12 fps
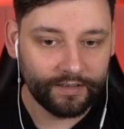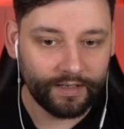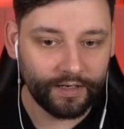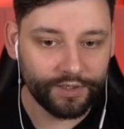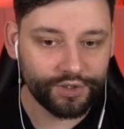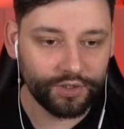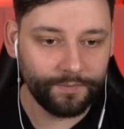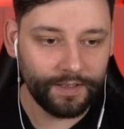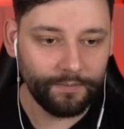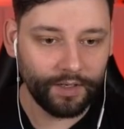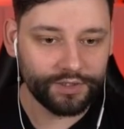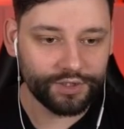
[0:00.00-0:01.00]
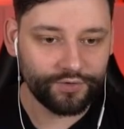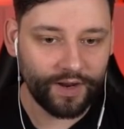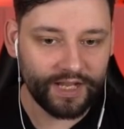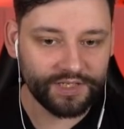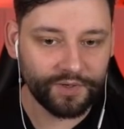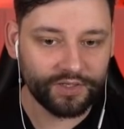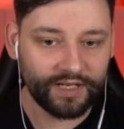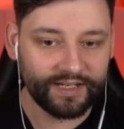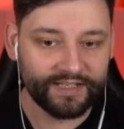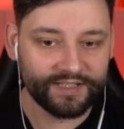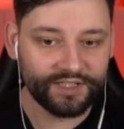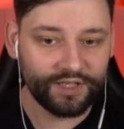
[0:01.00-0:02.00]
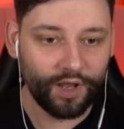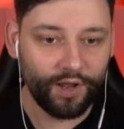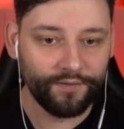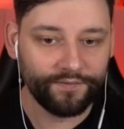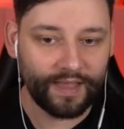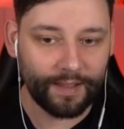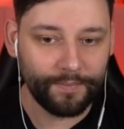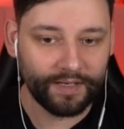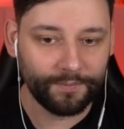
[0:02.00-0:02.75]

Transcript: Now, there shouldn't be much trash because I didn't serve that many